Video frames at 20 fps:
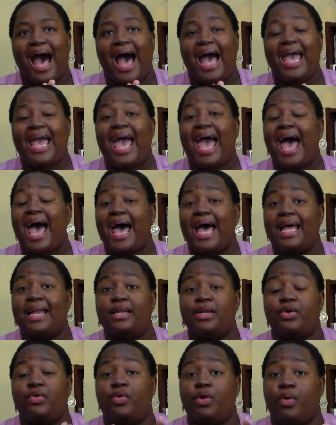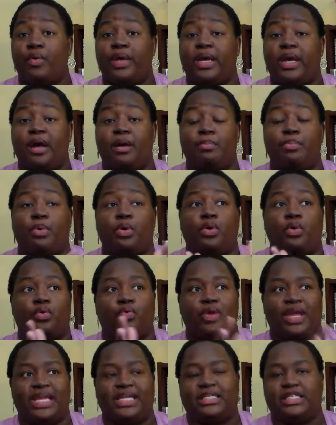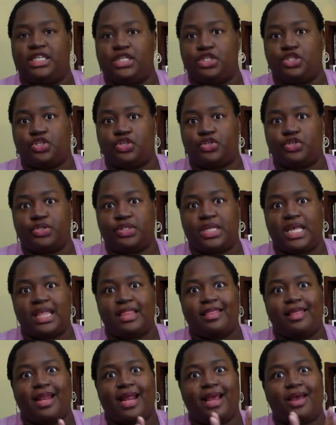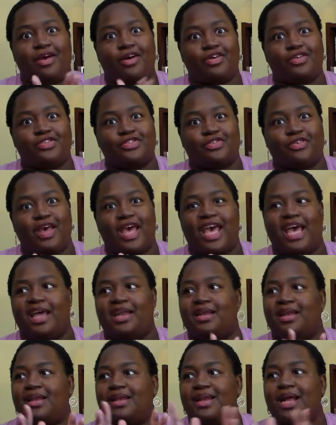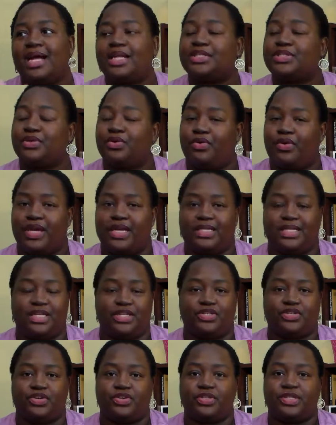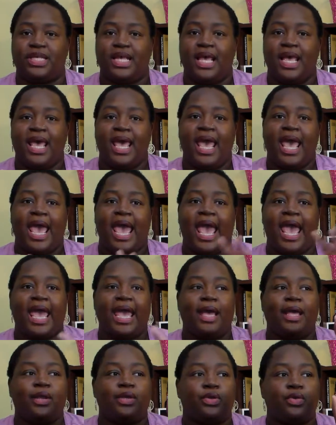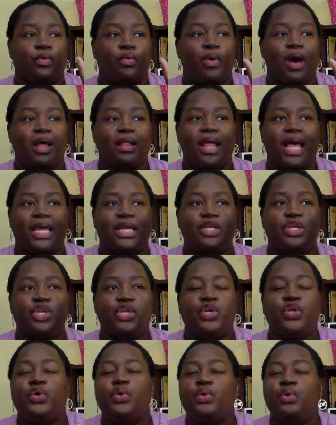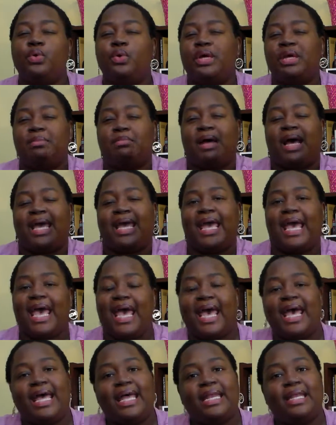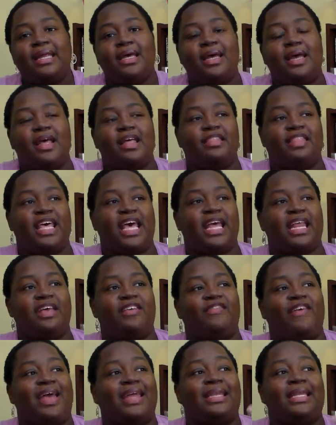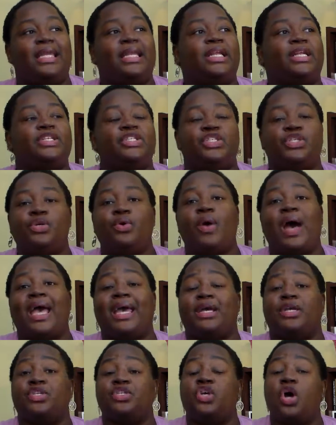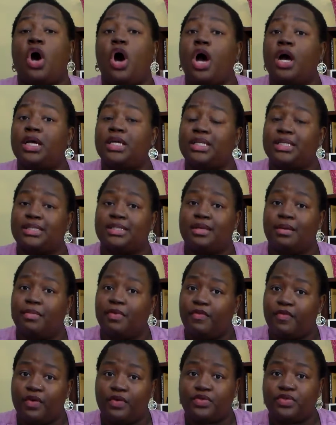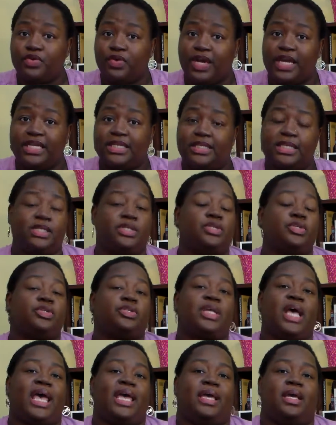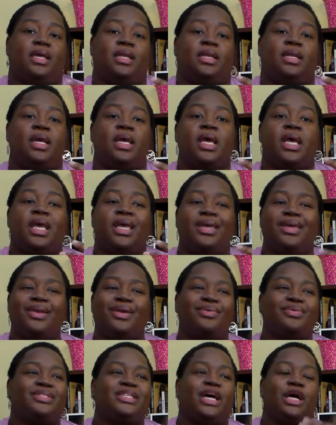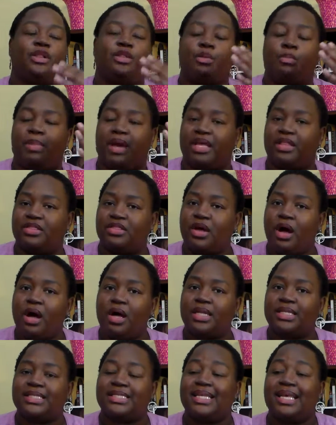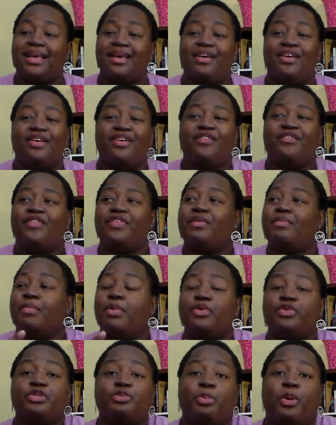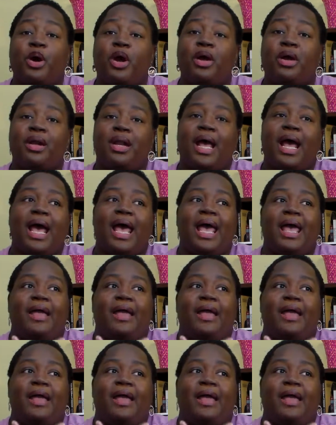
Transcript: I had, growing up, great teachers, and then I also had not so great teachers. And while I knew in my head that if I needed to, I could talk to some of those great teachers, I could, you know, tell them my thoughts, for the most part,